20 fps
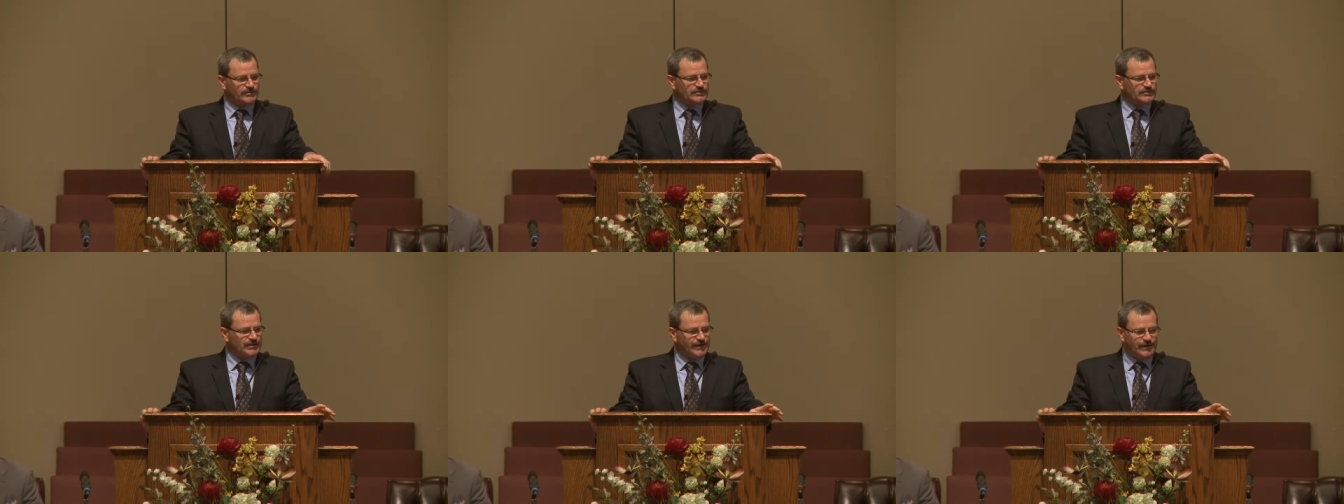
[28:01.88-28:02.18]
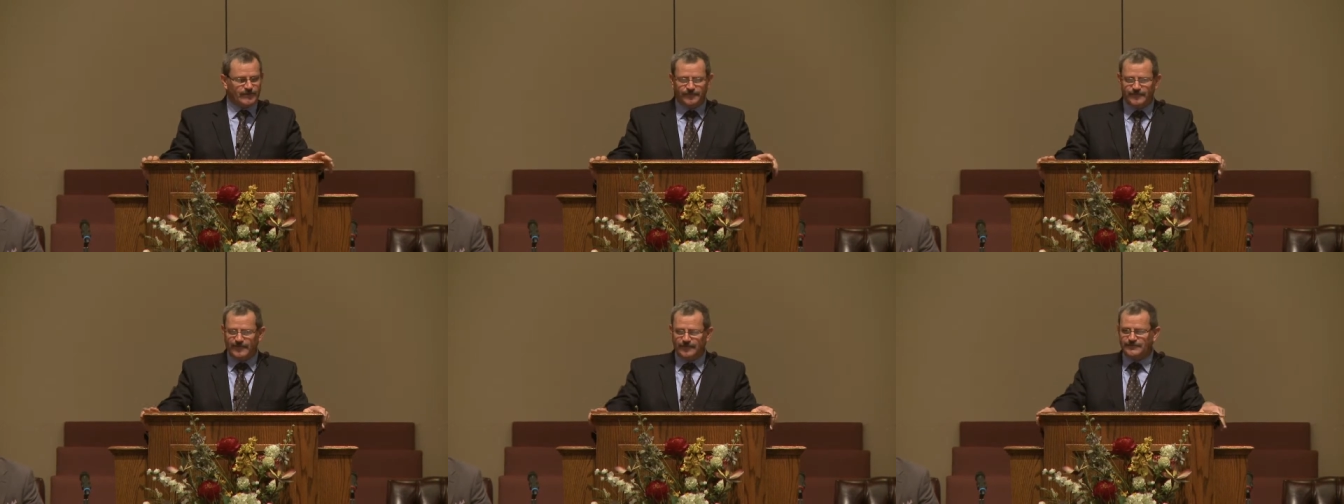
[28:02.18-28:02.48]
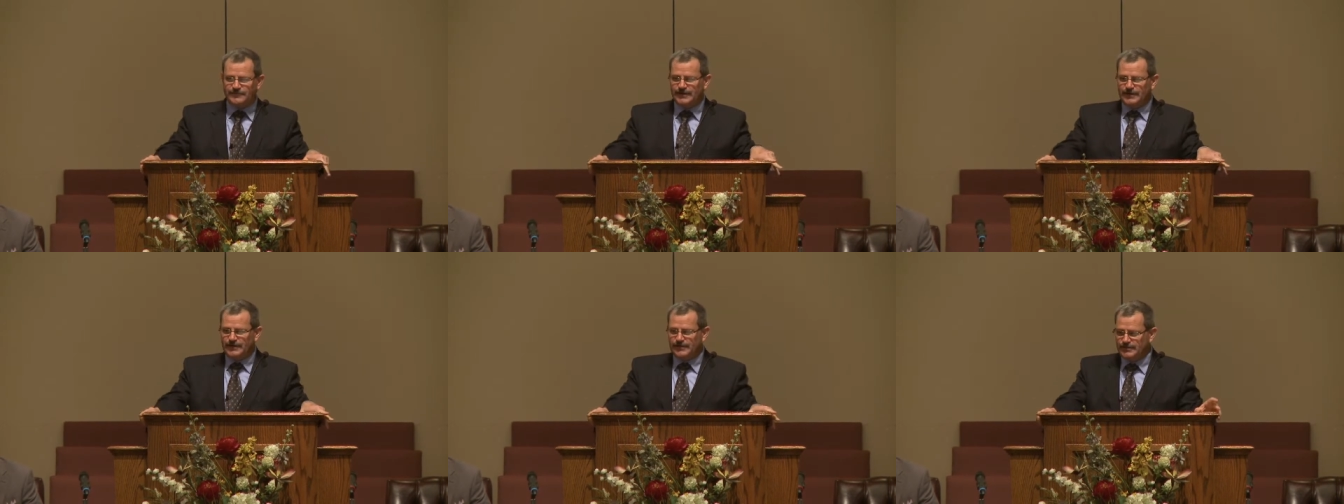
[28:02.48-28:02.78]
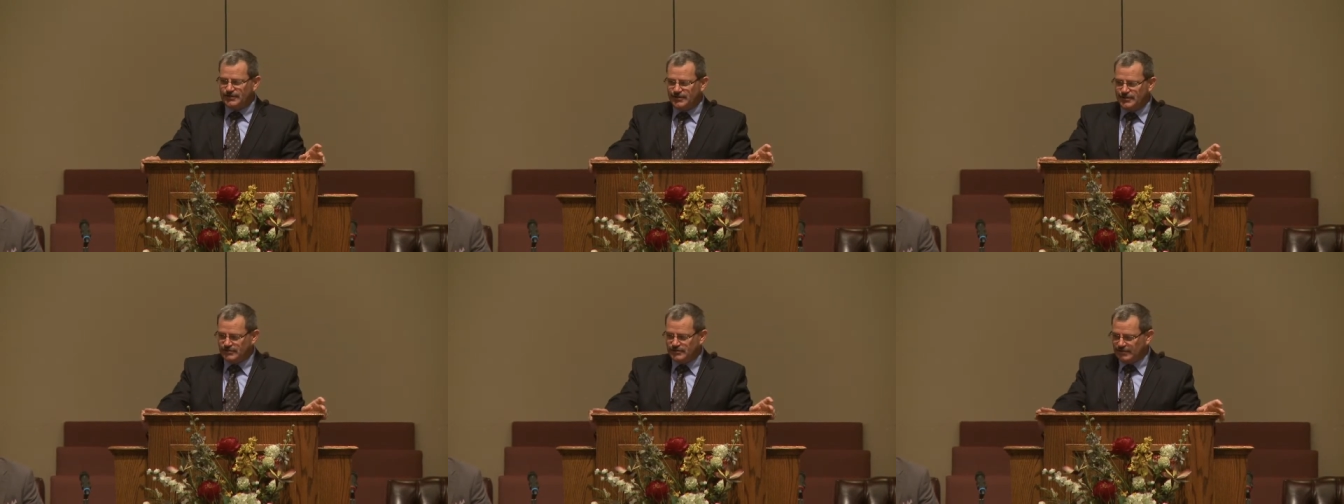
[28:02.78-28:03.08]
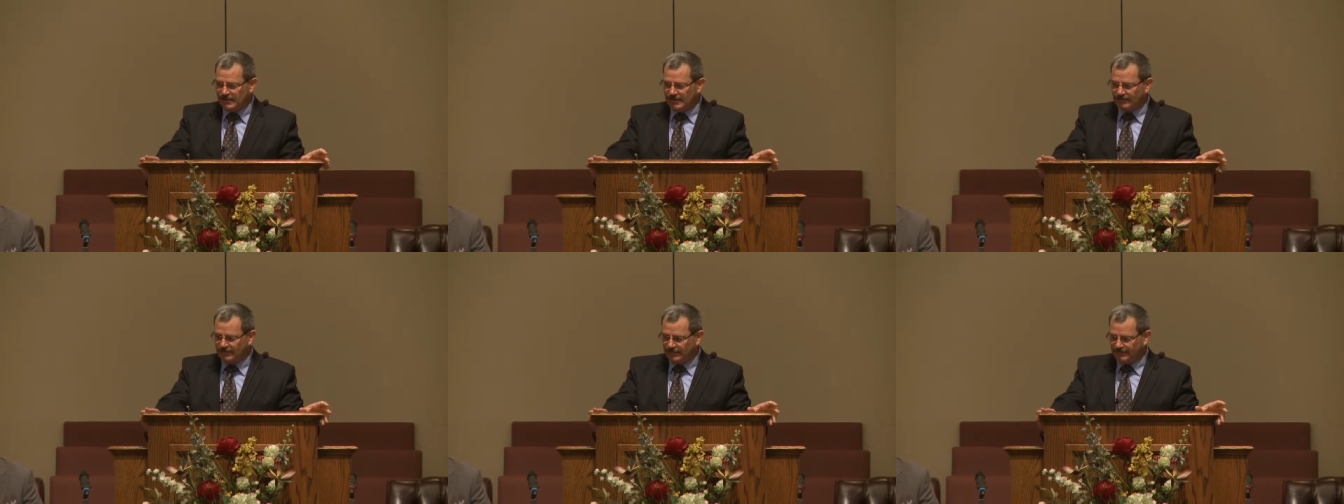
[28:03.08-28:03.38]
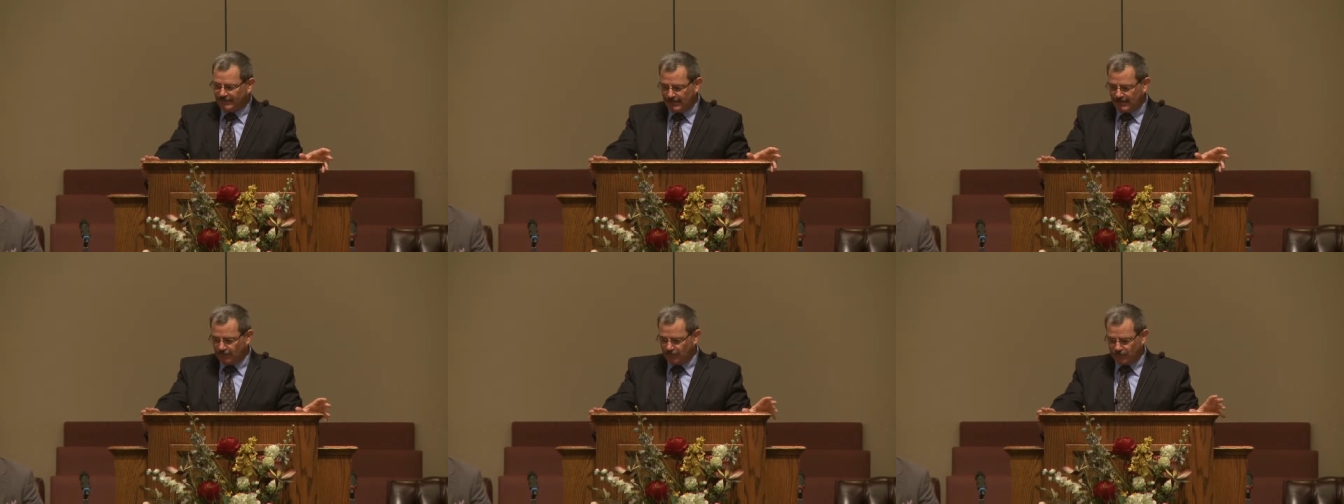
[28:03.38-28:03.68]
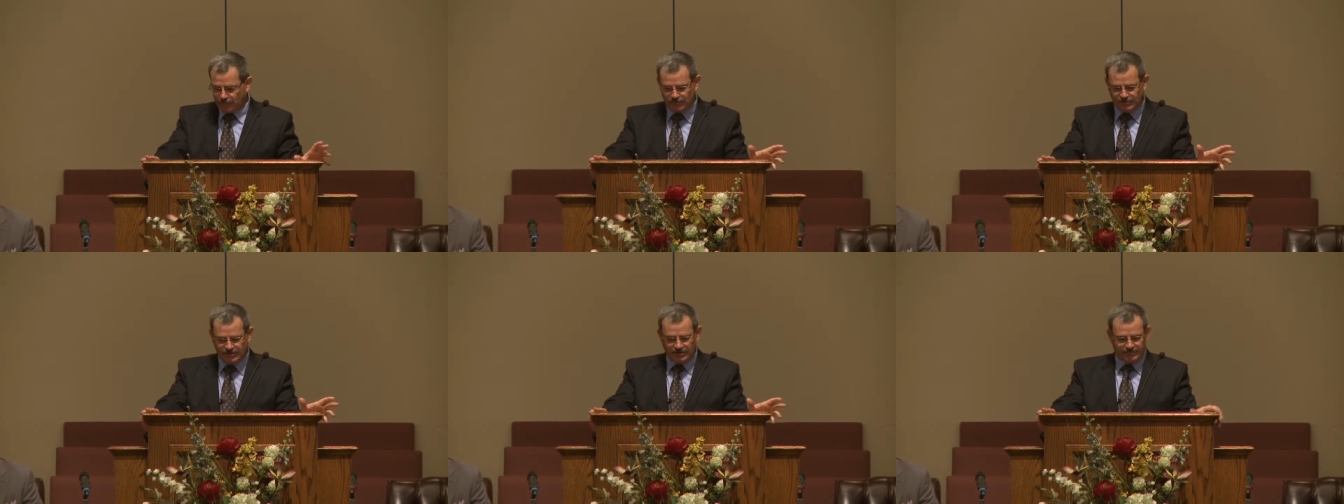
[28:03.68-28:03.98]
10 or 15 years left if I don't
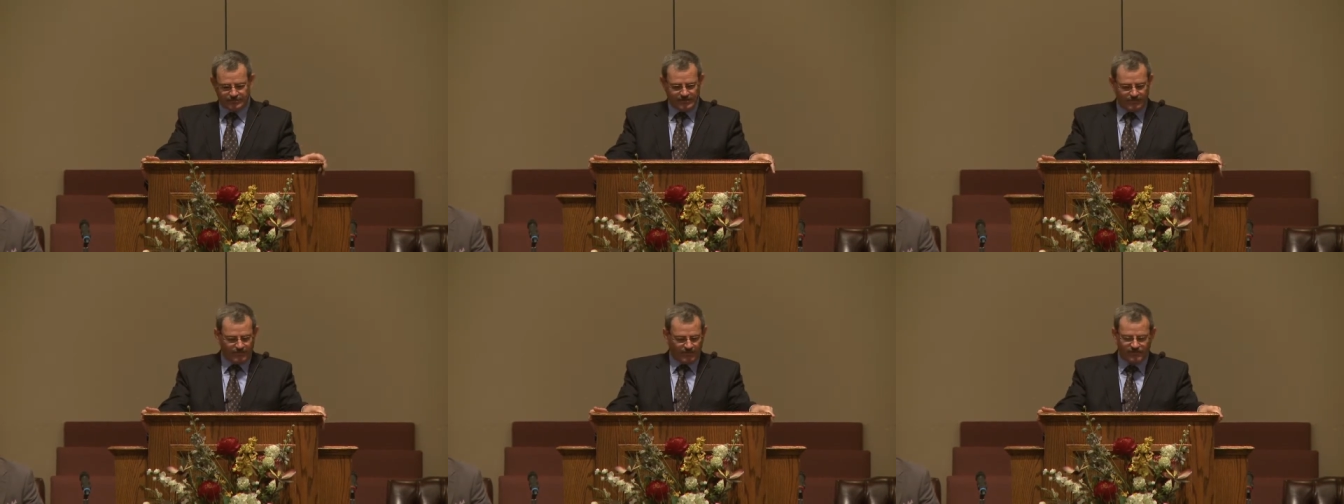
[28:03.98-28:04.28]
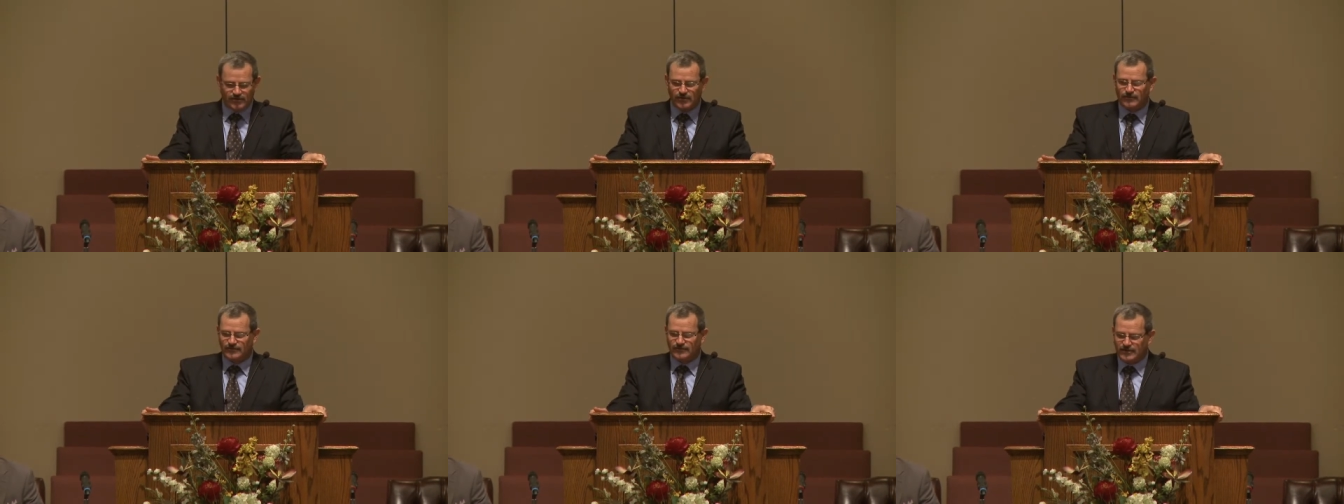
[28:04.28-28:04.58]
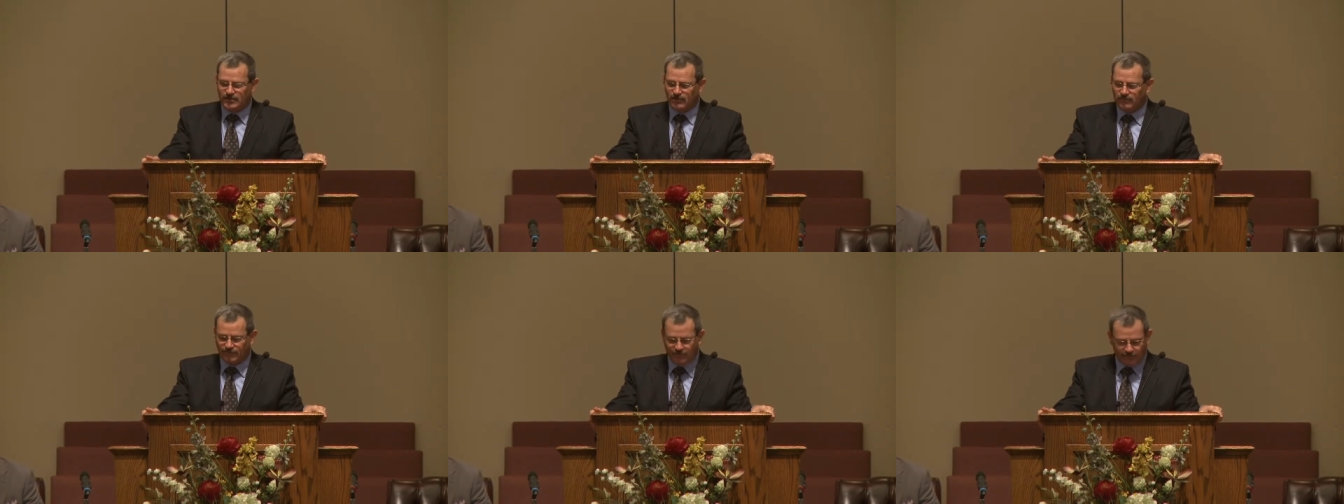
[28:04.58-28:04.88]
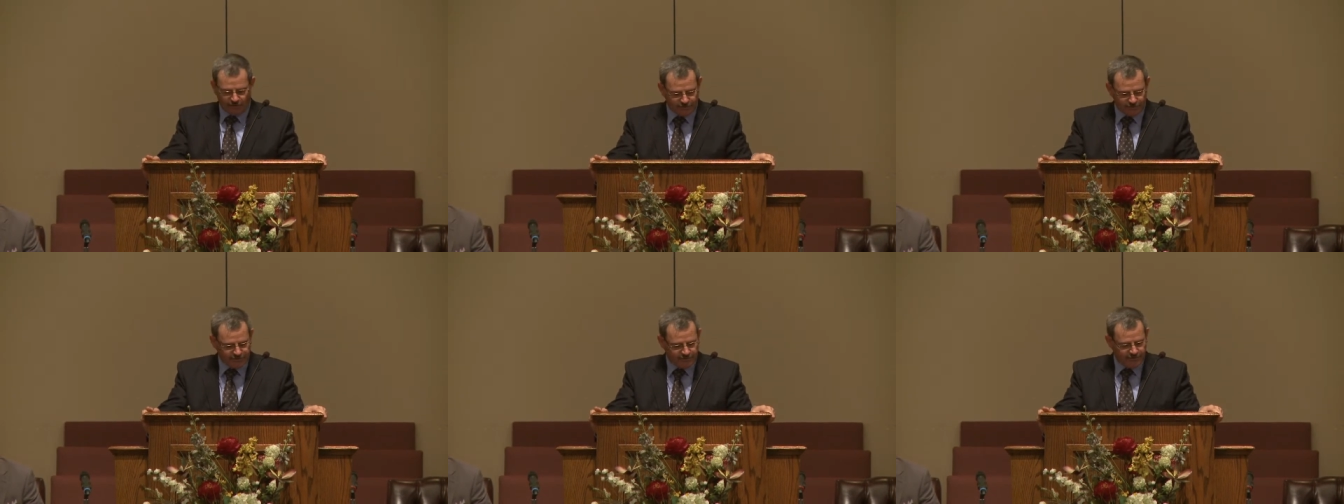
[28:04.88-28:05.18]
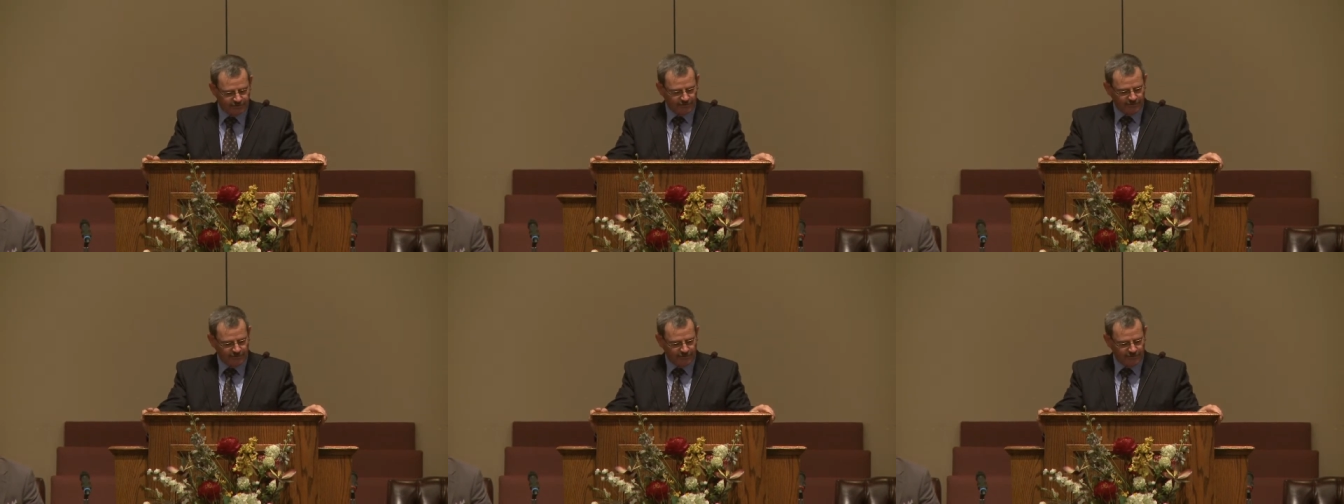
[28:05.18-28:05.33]
do something, get myself killed first.